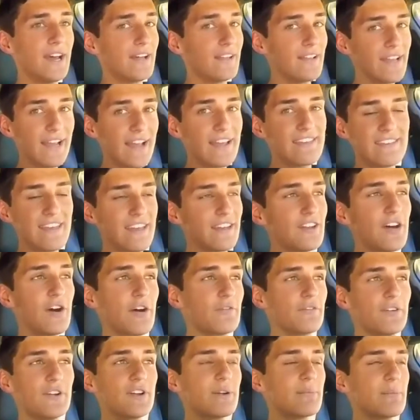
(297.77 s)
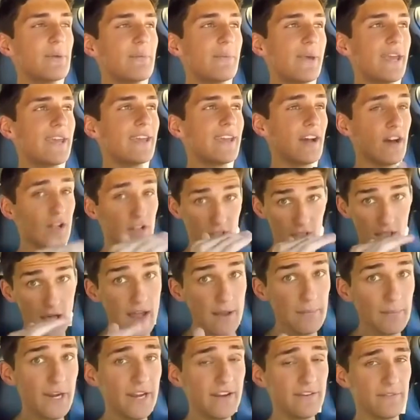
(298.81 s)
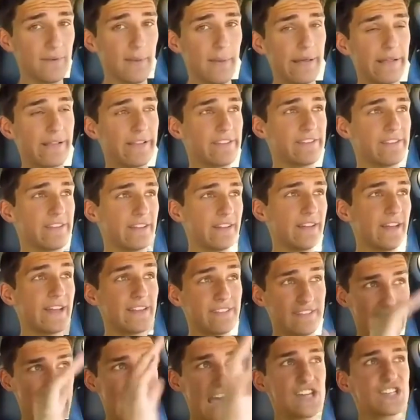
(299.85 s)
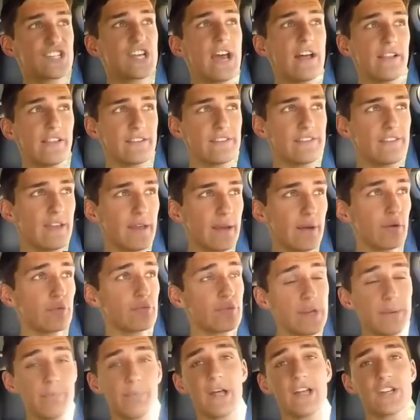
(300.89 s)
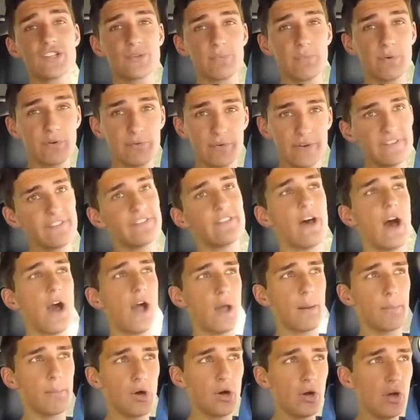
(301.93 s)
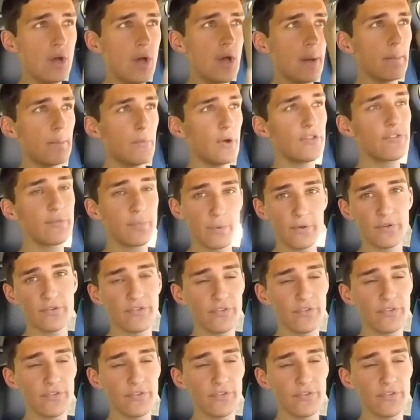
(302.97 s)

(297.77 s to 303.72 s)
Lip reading: like I said, no, if you're gonna be making a lot of money from that listing, like it's a cash cow listing, replenishable, restockable, multiple